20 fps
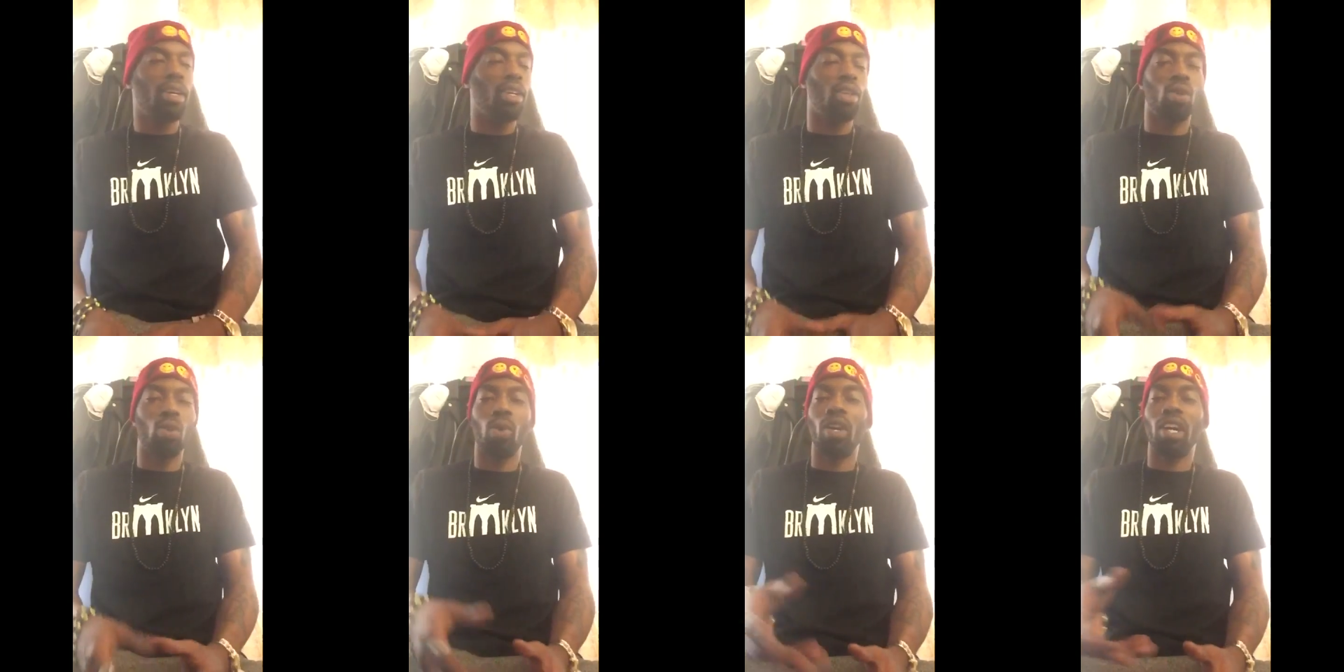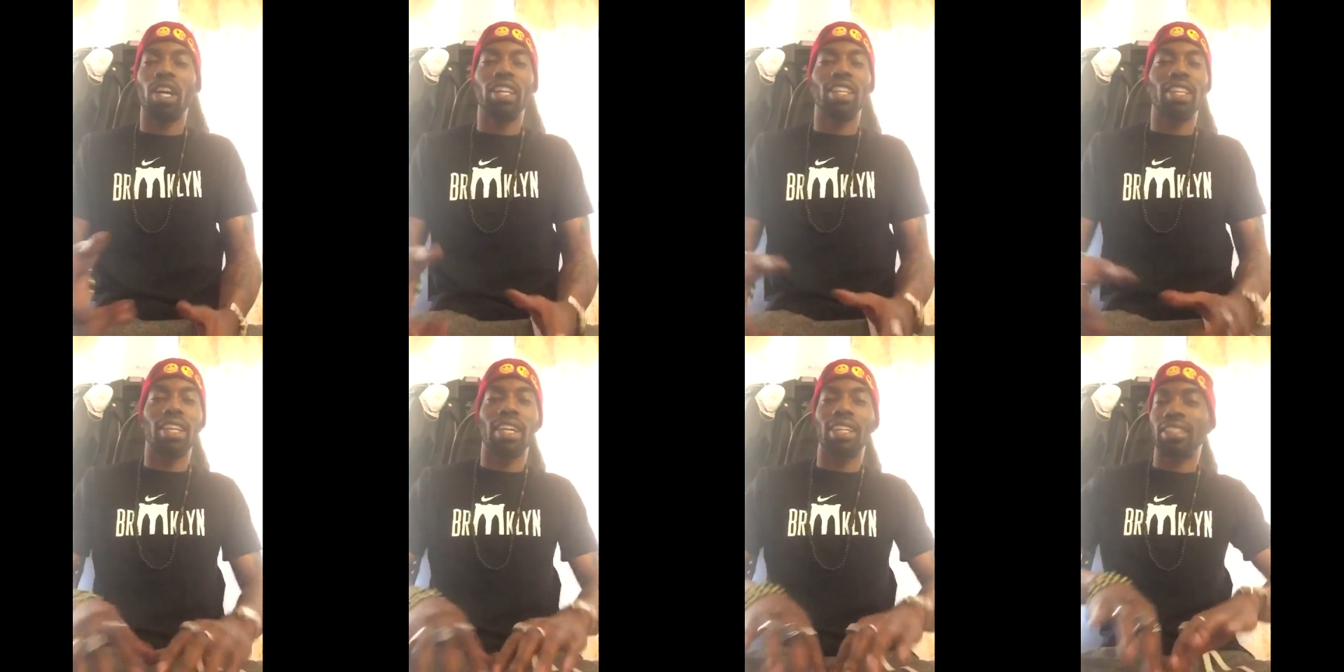No
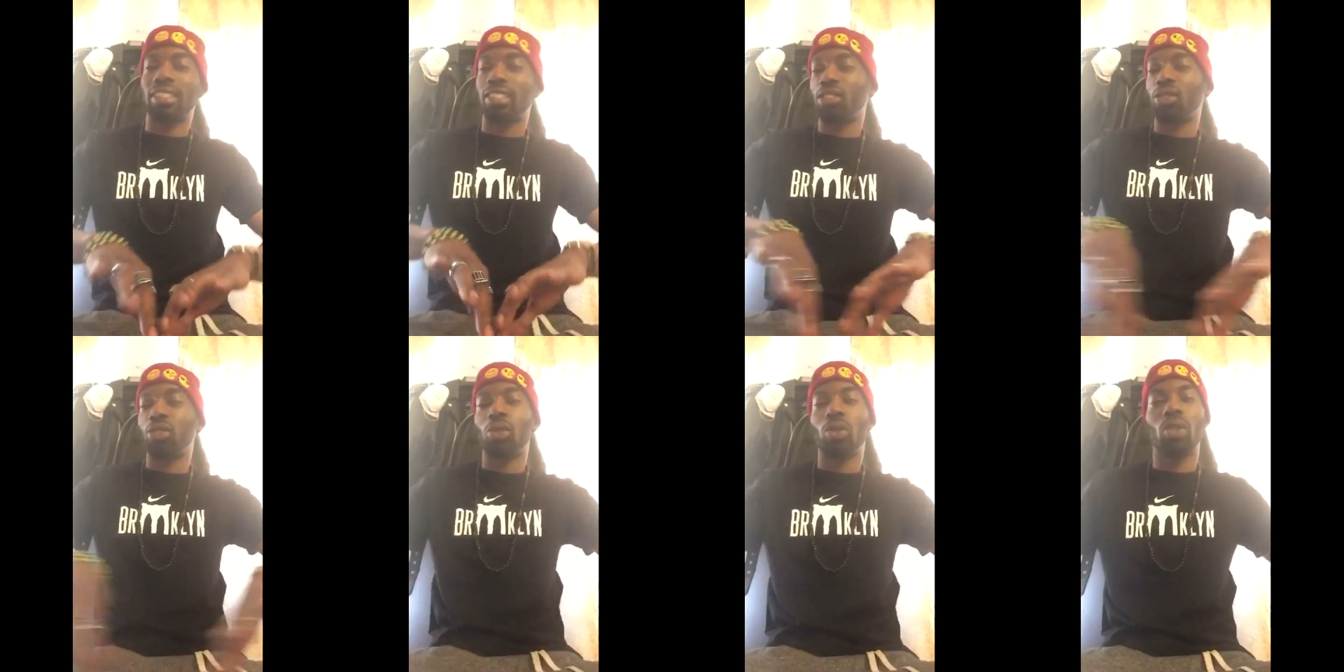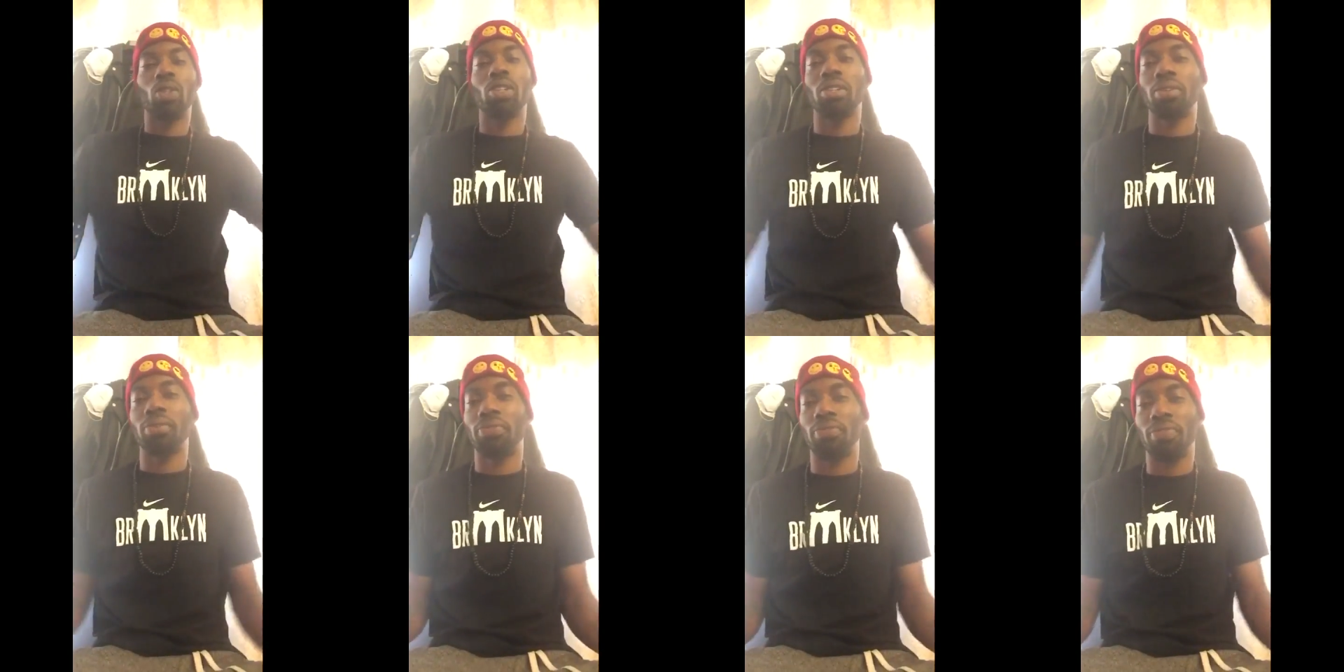gun lines because he no
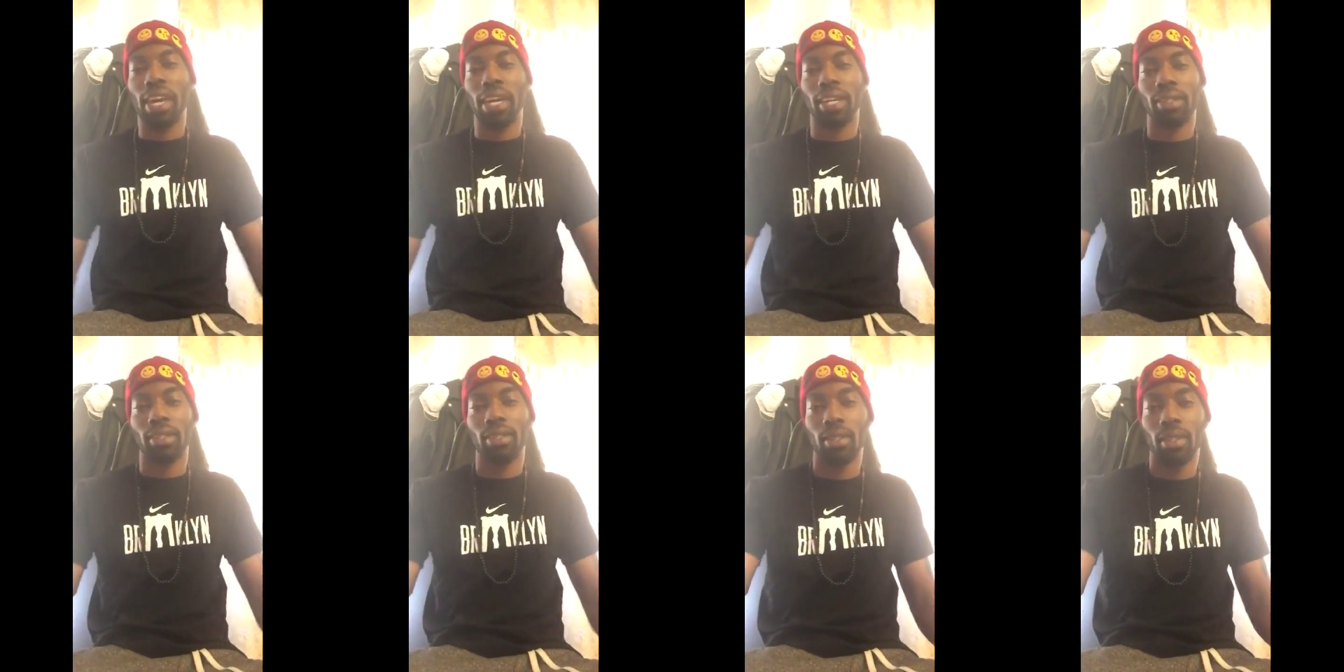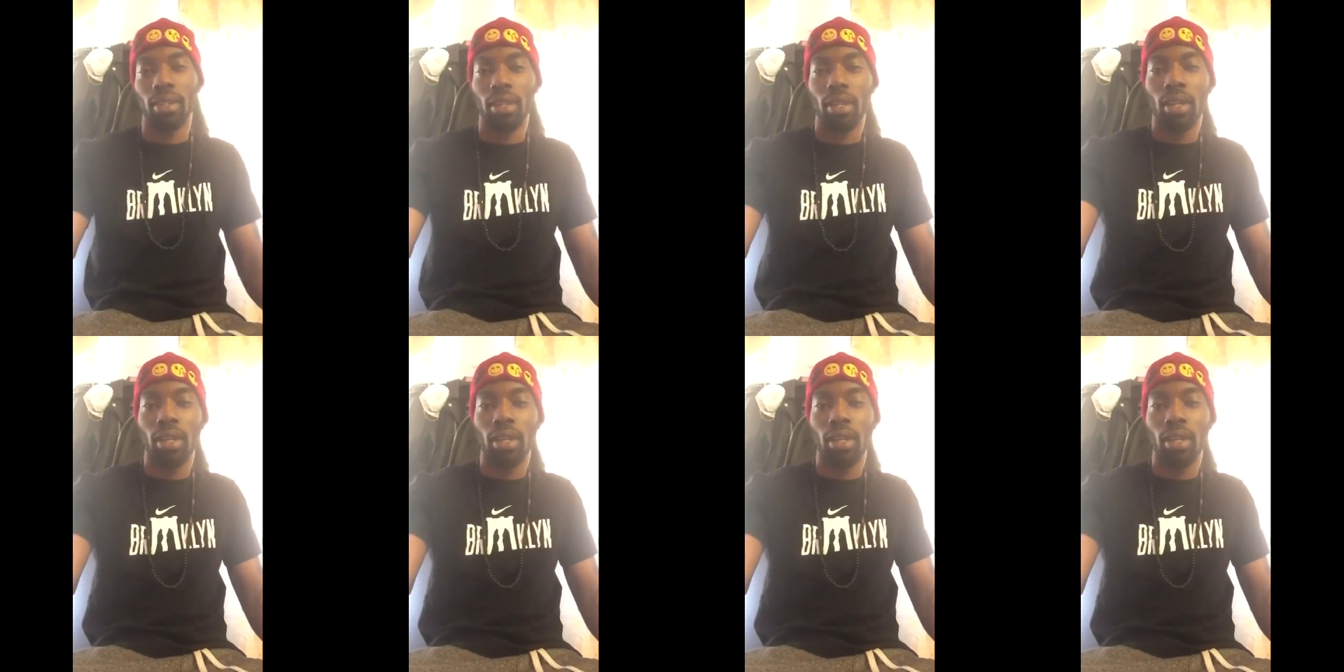longer a factor.